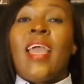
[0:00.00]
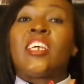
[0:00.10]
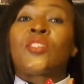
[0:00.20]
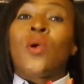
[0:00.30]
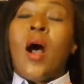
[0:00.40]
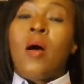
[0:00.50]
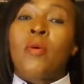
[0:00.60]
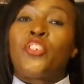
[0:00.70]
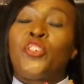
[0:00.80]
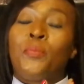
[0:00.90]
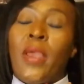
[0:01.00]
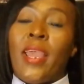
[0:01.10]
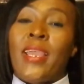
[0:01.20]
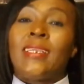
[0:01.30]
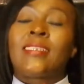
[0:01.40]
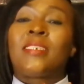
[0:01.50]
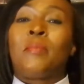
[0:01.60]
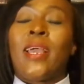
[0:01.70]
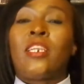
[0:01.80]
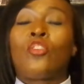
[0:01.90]
As to how much you pay is
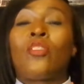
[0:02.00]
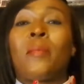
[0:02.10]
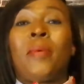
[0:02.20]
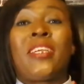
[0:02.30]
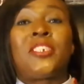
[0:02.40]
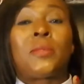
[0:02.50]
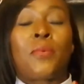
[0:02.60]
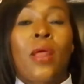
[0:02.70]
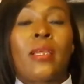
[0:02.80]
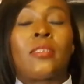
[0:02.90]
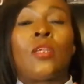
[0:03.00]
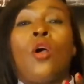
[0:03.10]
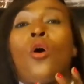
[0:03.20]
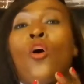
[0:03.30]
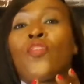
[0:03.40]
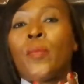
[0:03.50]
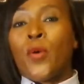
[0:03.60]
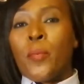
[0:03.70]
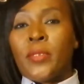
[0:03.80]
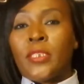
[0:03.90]
dependent on the purchase price of the
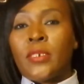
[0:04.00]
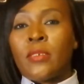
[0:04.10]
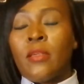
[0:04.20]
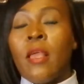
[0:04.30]
property.